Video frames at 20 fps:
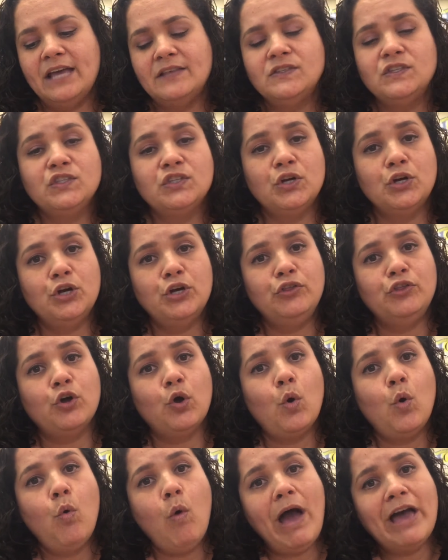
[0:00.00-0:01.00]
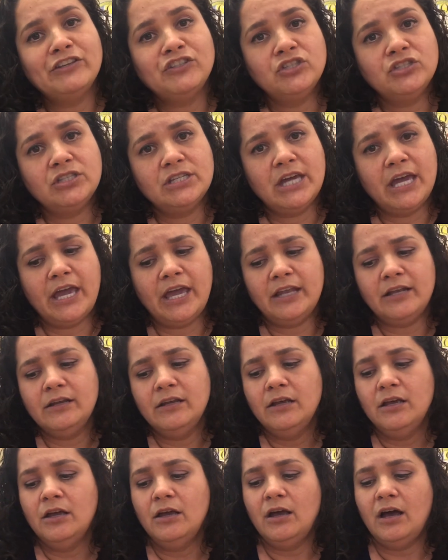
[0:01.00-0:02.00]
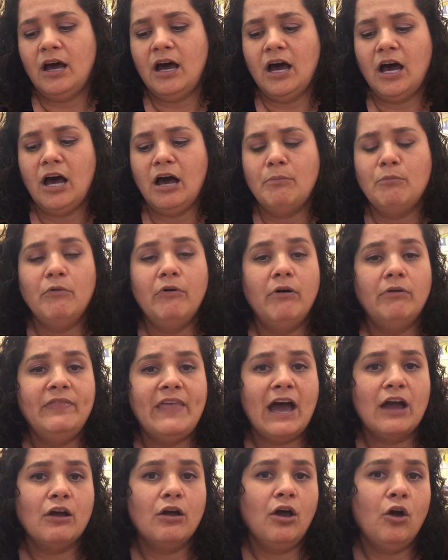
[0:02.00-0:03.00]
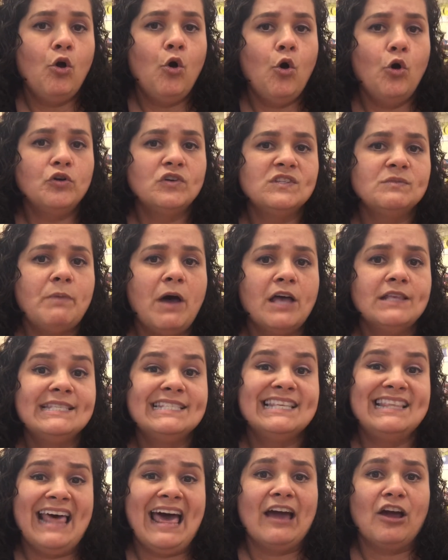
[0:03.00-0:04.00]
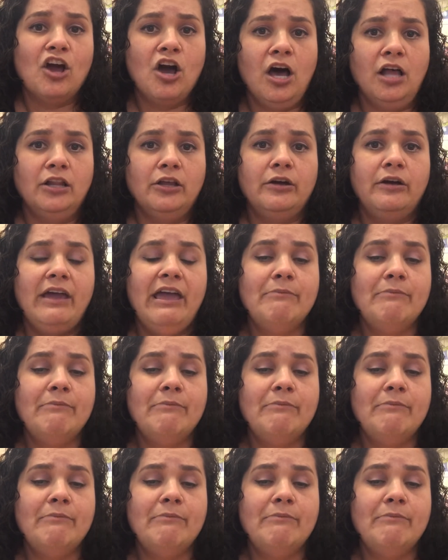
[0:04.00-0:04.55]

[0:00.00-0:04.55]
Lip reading: answer the question that corresponds to that color.